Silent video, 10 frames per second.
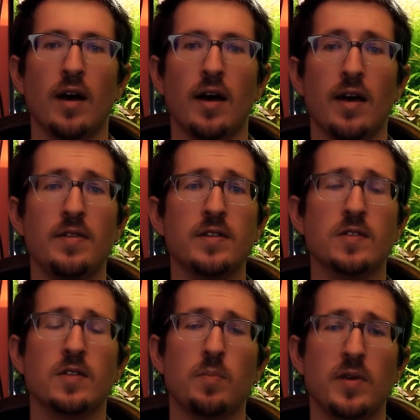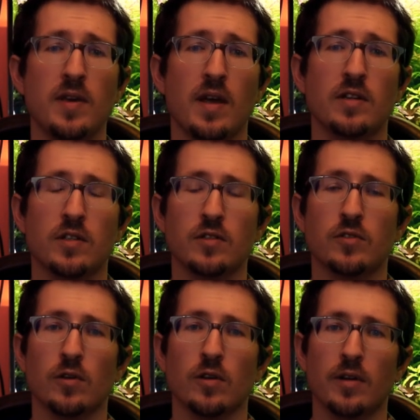Uh, and this is the pH
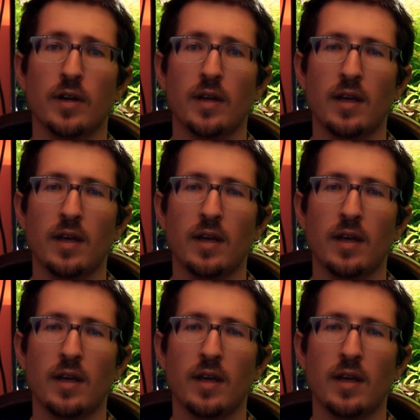controller.